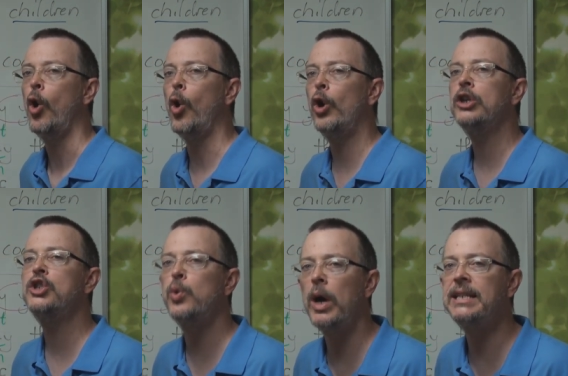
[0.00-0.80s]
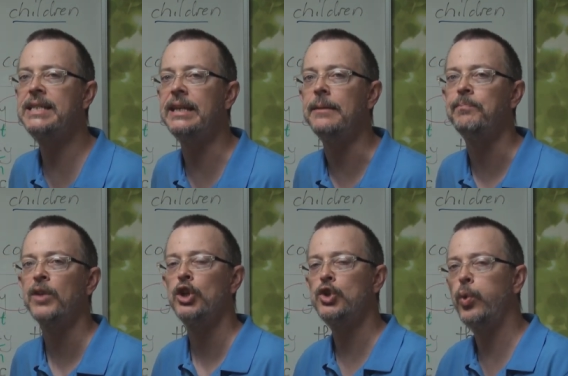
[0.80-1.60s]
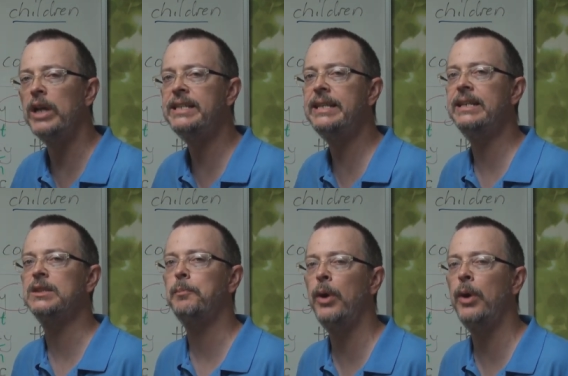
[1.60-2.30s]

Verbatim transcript: or 20. 20 is